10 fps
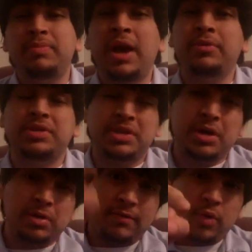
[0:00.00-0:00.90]
That was
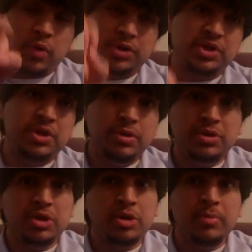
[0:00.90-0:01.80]
until, of course,
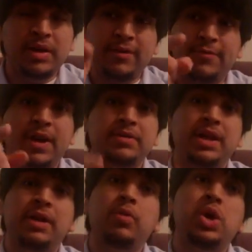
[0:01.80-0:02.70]
YouTube, and I found
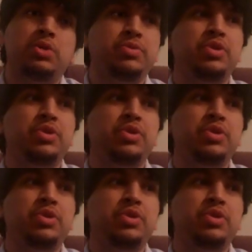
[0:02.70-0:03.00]
out, well,